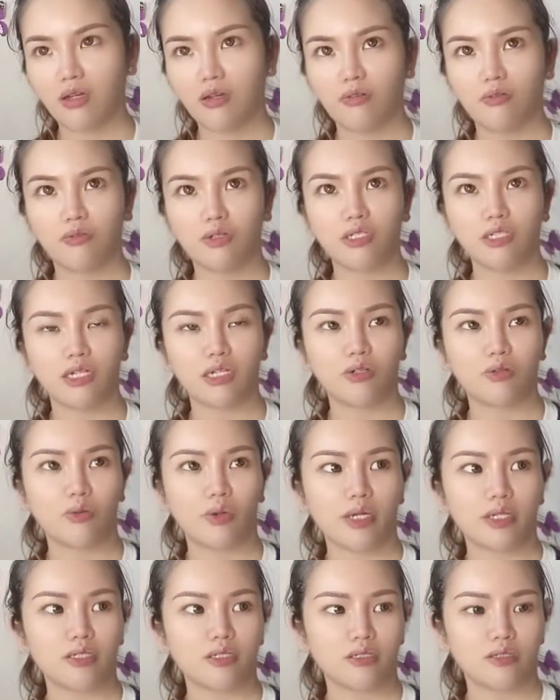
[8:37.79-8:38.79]
which
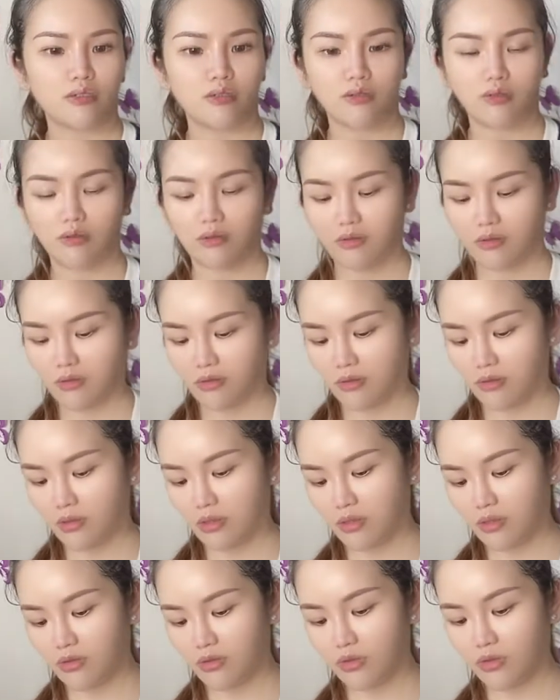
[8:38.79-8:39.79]
equates to
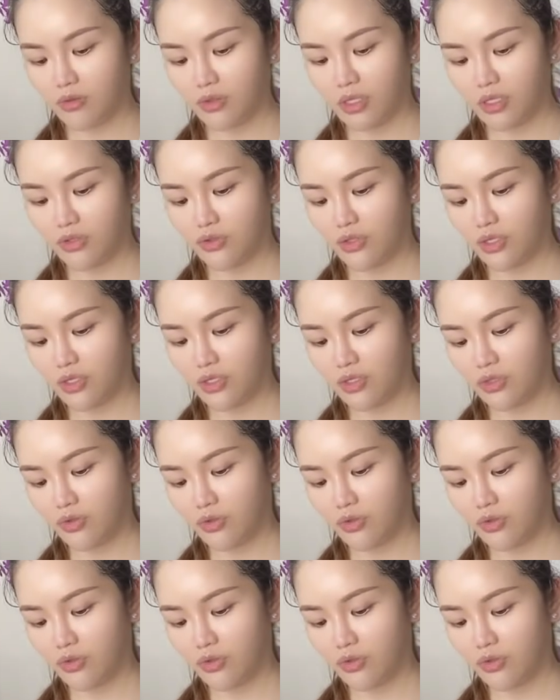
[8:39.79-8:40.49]
200.